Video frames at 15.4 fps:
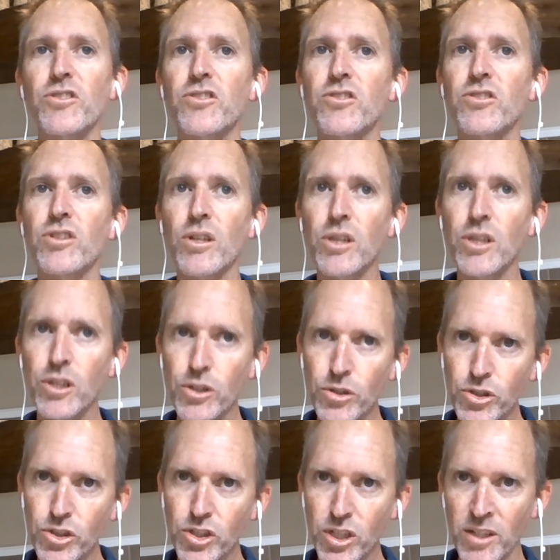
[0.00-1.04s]

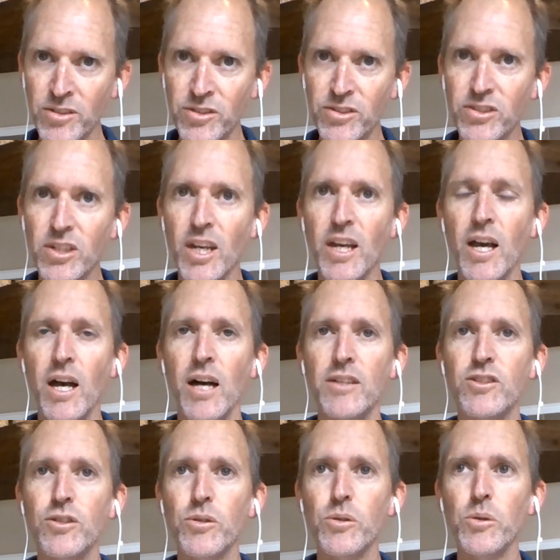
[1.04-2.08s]
solutions
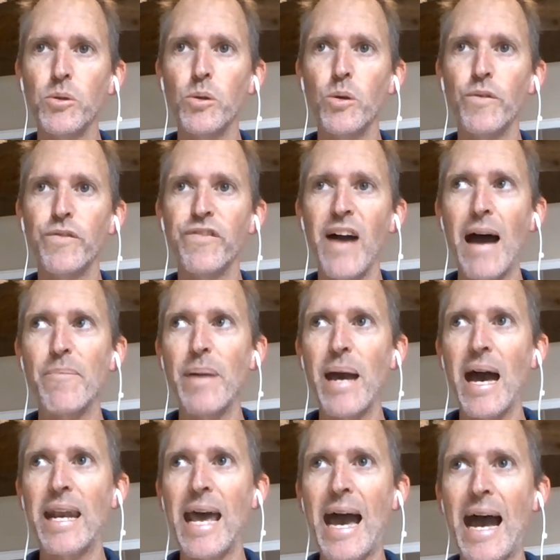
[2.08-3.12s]
to fat
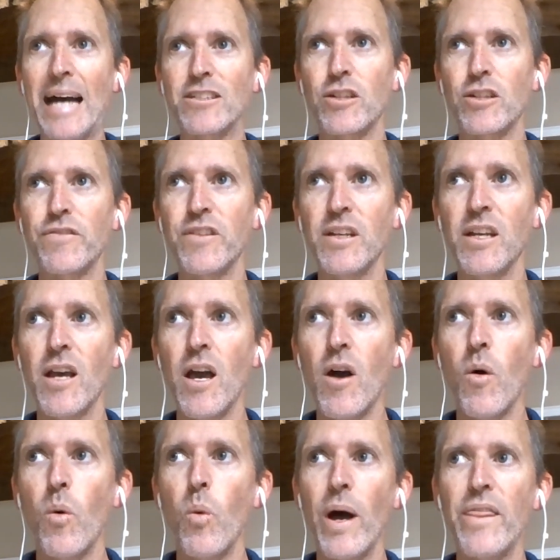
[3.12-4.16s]
pad atrophy,
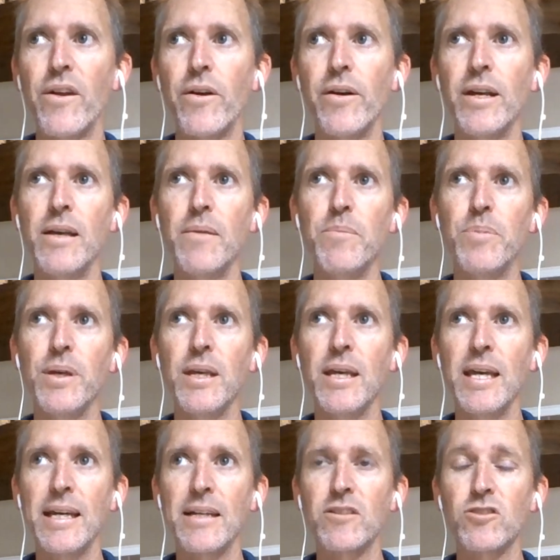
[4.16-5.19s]
whether it
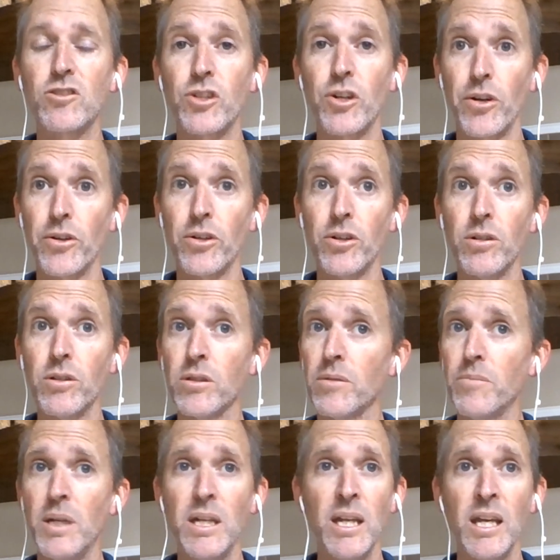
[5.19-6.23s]
be external,
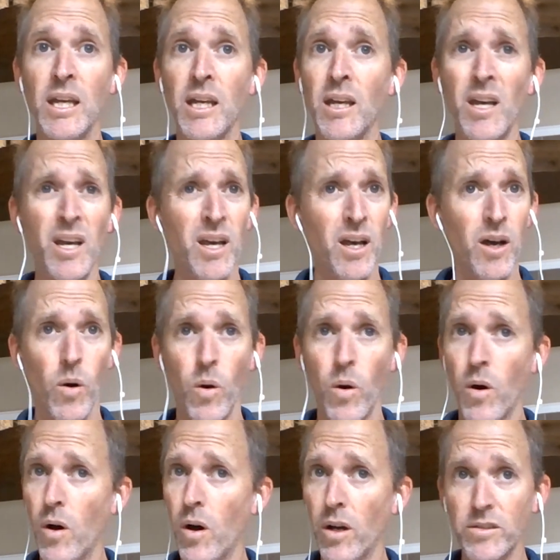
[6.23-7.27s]
meaning
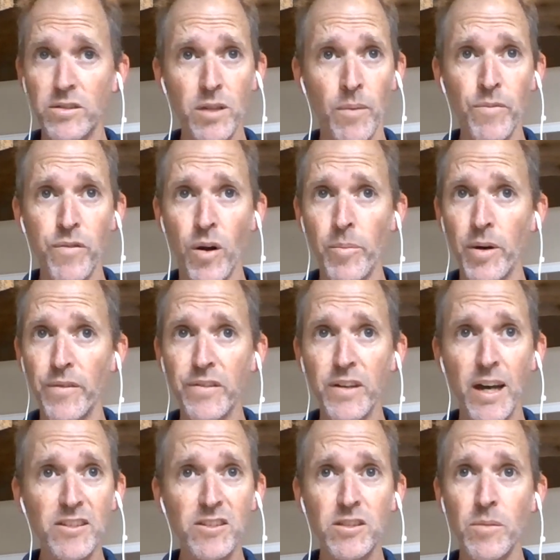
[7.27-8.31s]
some form of
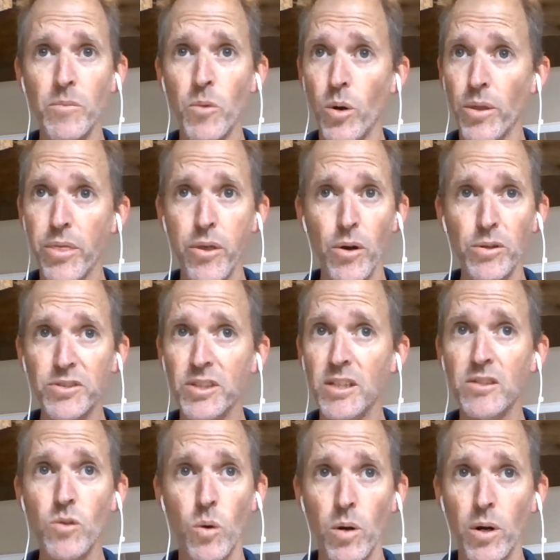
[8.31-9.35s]
custom
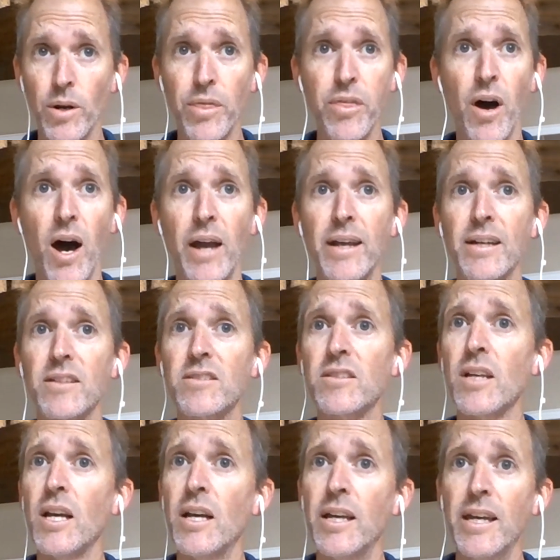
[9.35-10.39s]
orthoses or
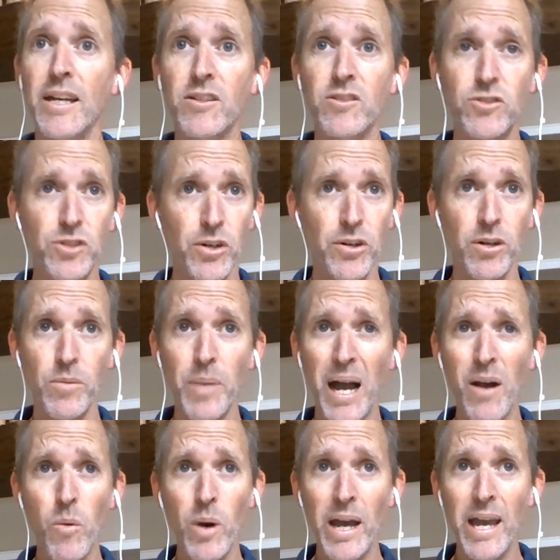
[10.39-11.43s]
orthotics, external
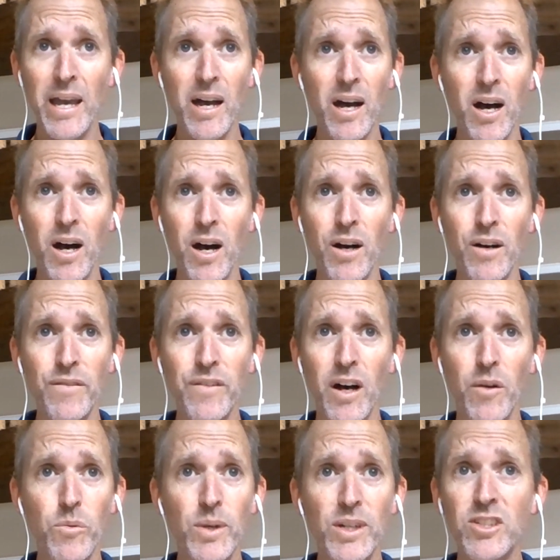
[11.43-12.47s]
by way of
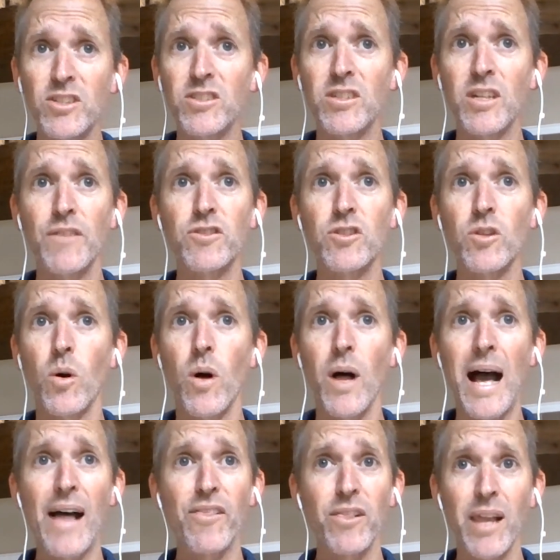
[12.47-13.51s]
rigid stiff sole
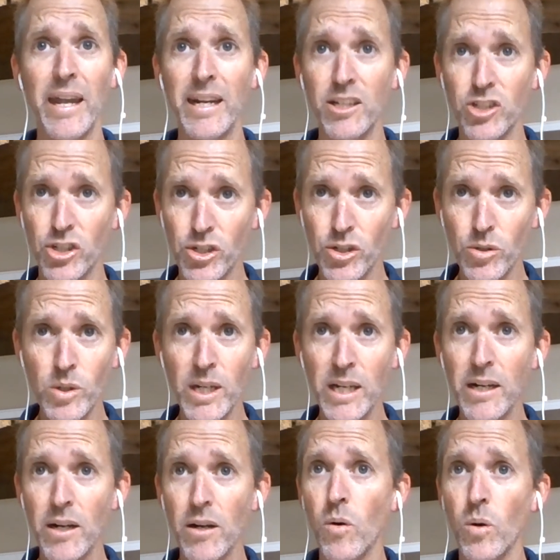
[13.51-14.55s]
athletic shoe
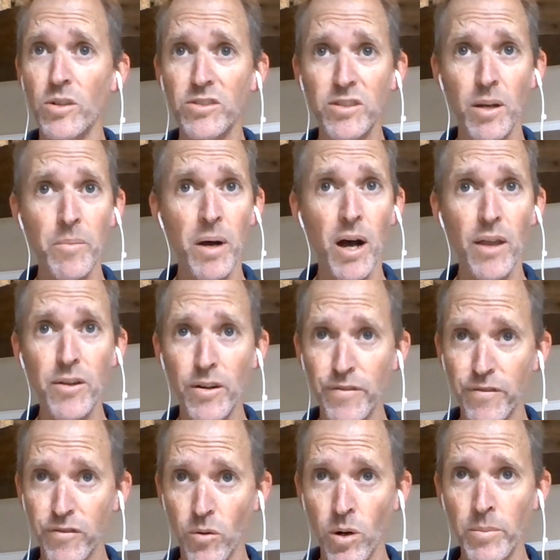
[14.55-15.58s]
gear or some other
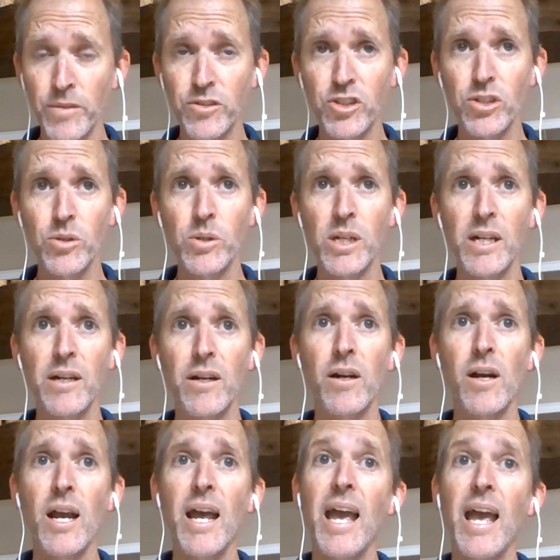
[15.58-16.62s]
form of shoe
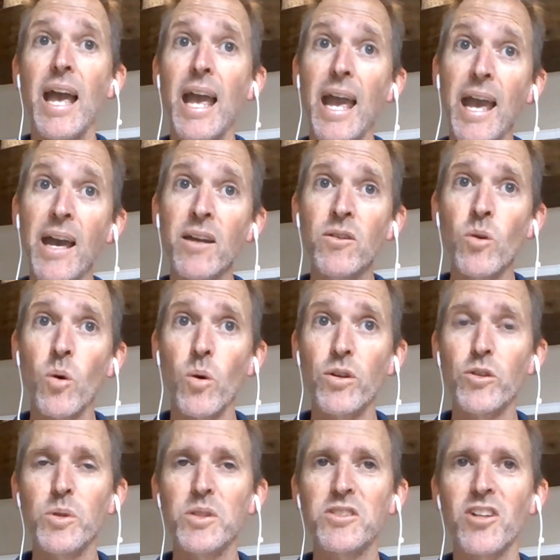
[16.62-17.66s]
gear, and or
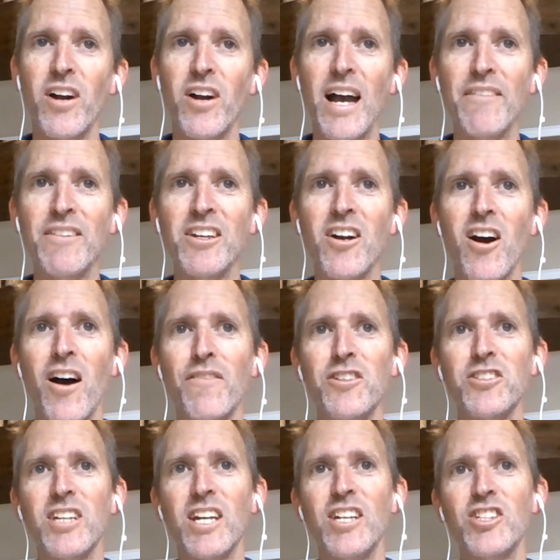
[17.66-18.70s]
do we start having
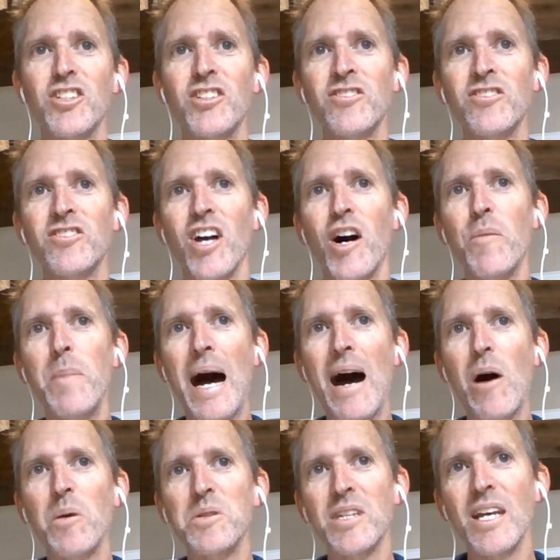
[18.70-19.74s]
conversations
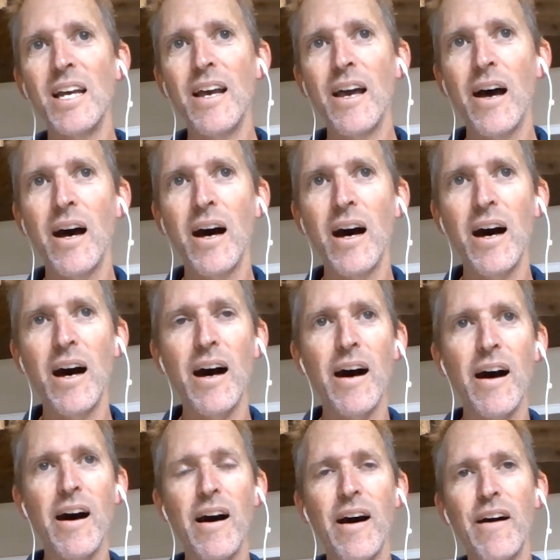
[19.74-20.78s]
about
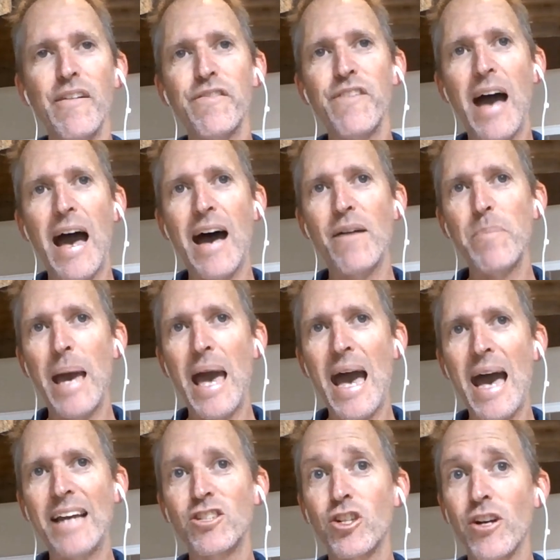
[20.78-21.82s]
fat
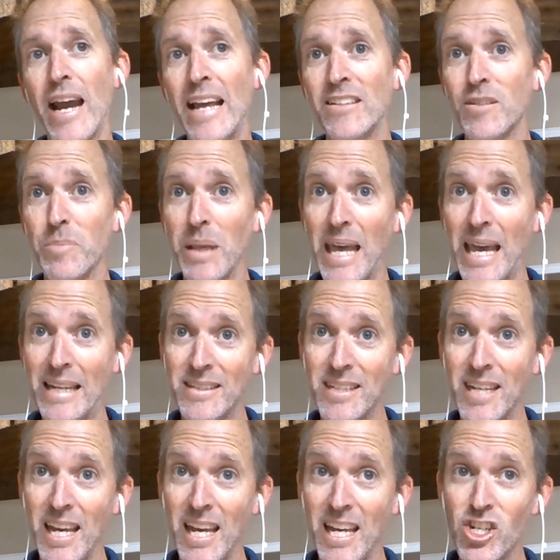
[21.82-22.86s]
pad
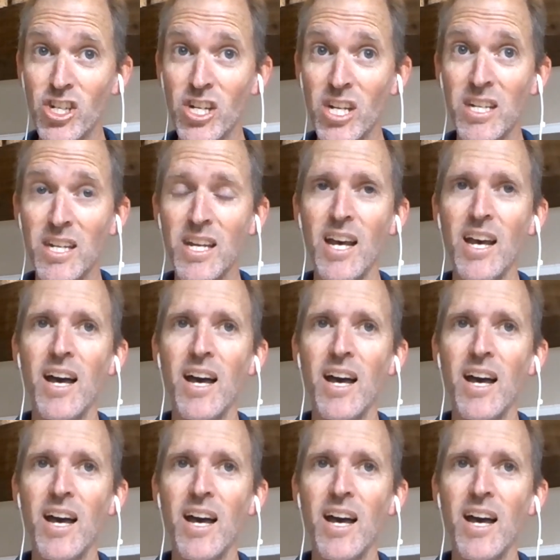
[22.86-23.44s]
transplantation,